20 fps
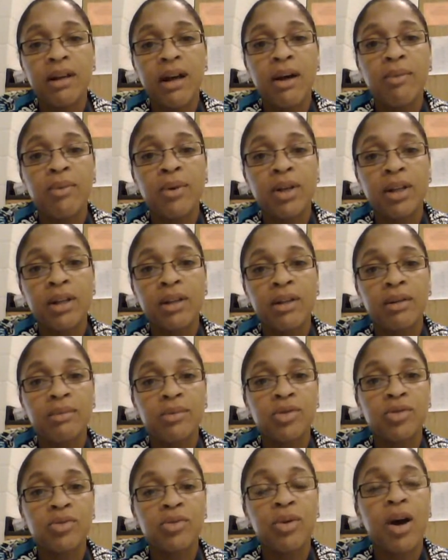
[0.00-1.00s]
I wanted them
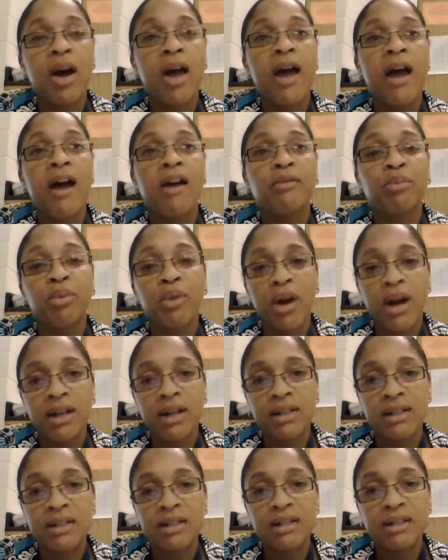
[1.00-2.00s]
to have
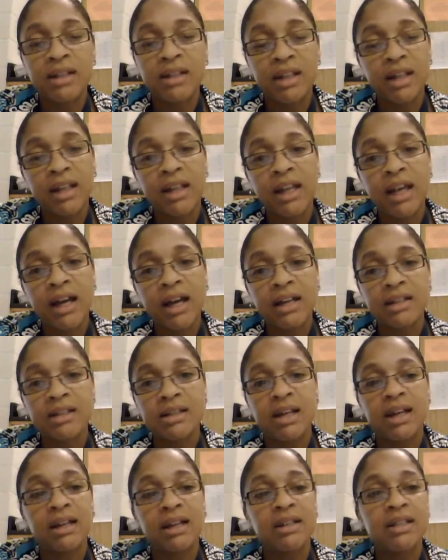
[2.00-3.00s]
practice thinking like a
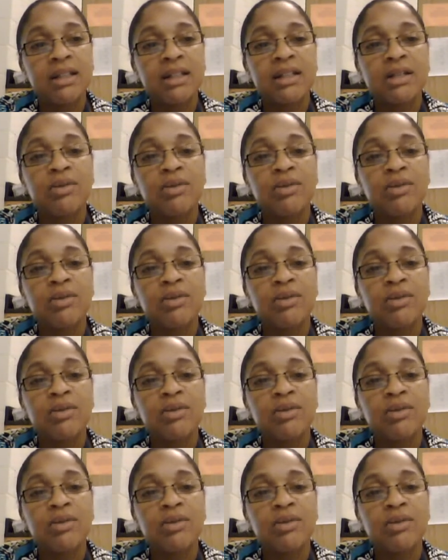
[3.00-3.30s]
scientist.